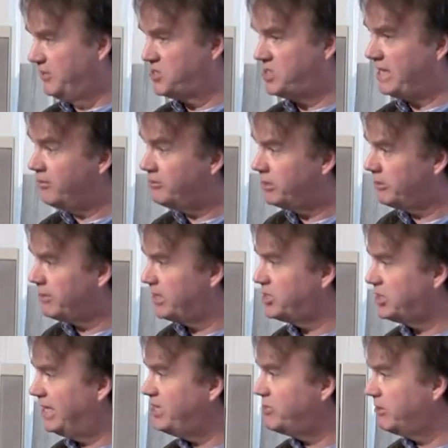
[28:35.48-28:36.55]
The self
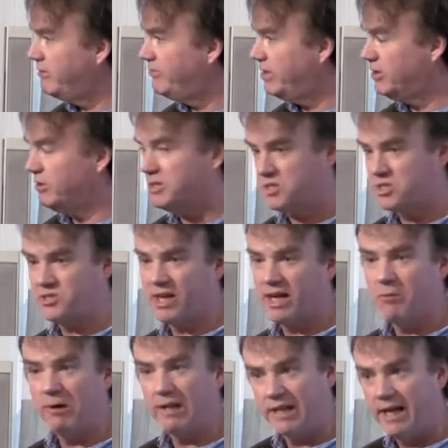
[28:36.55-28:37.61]
congratulatory view is to
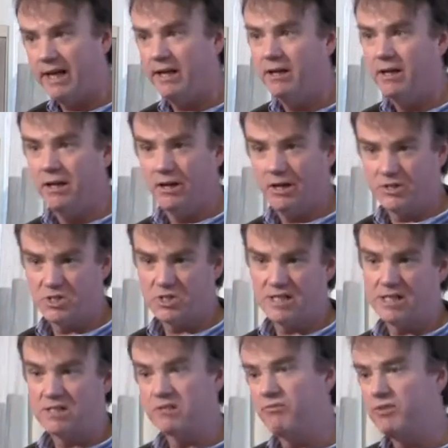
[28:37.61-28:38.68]
say, well, they are just
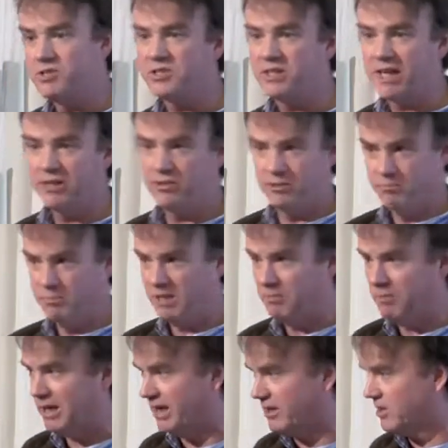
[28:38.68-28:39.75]
less sophisticated than
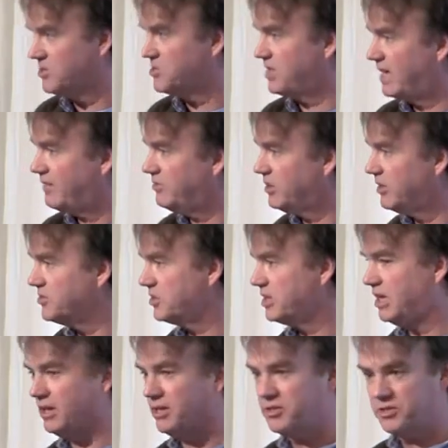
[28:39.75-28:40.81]
people like us. They haven't gone to
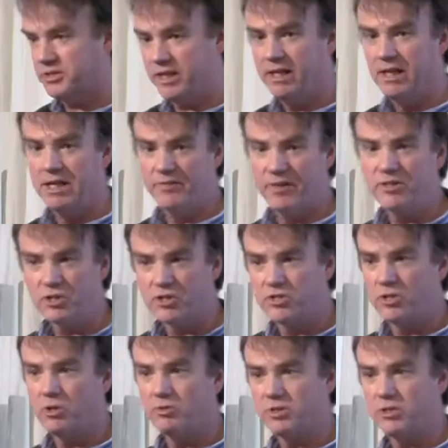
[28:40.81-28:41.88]
college and they, they just
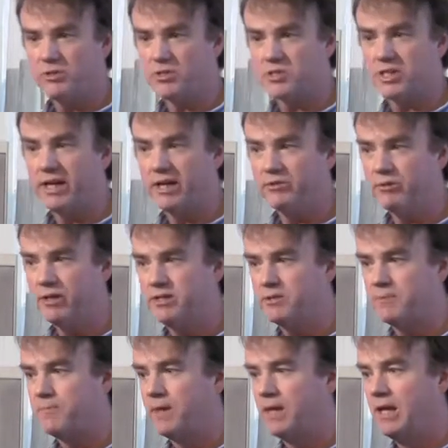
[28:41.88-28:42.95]
don't understand,
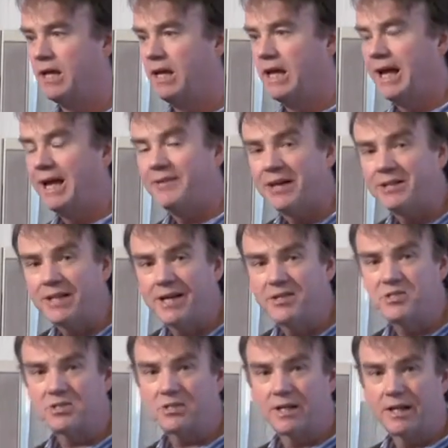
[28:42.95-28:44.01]
right? In that
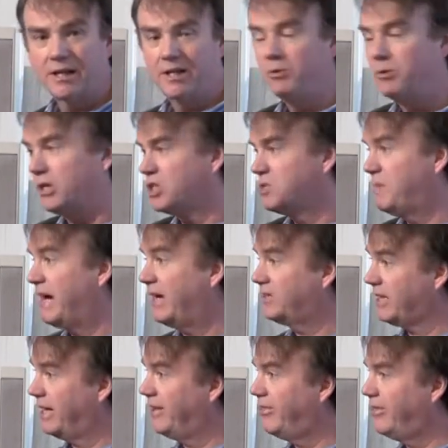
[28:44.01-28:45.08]
case, you'd
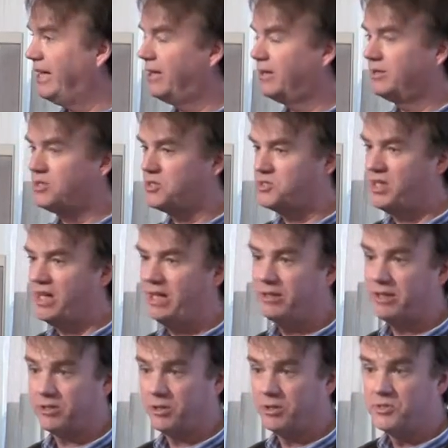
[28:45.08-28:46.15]
expect, I think, to see
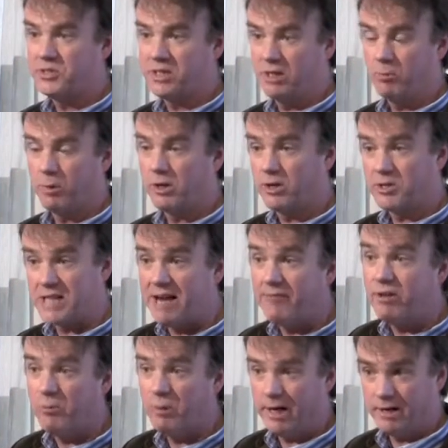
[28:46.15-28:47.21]
that unskilled workers
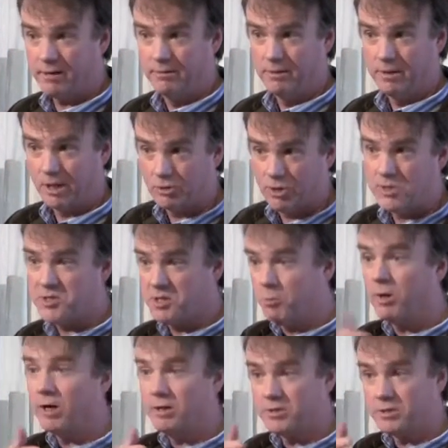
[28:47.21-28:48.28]
everywhere across the
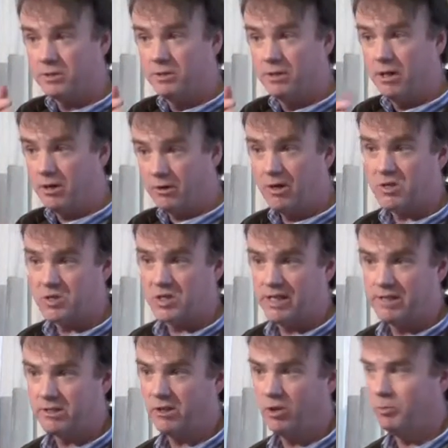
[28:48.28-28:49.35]
world are
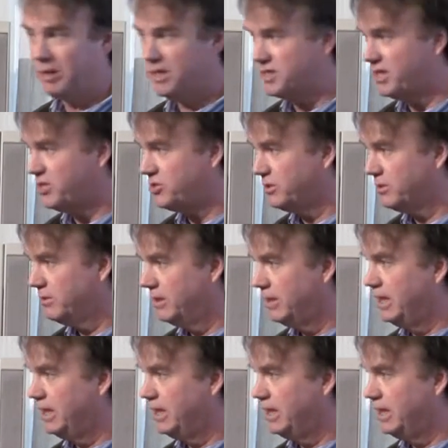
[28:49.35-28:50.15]
hostile to globalization.